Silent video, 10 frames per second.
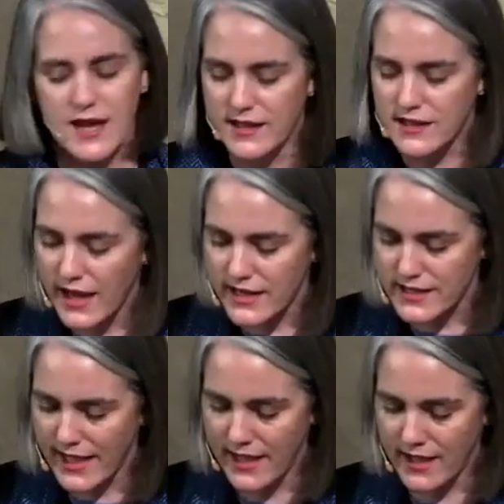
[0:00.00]
and light a
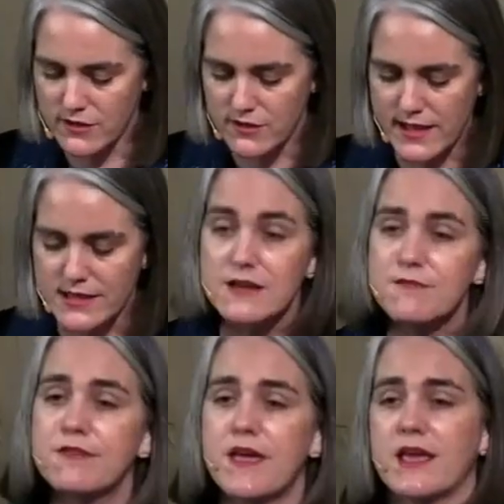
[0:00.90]
candle and give
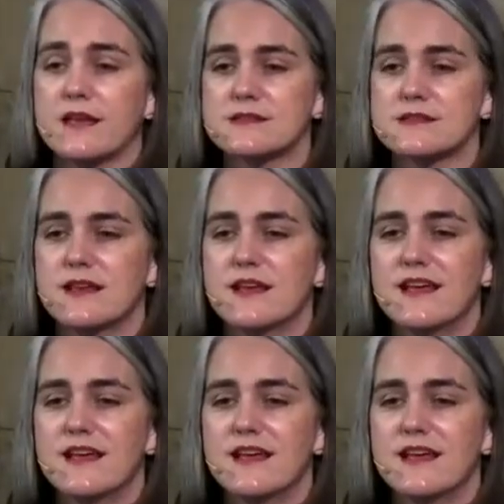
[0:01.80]
thanks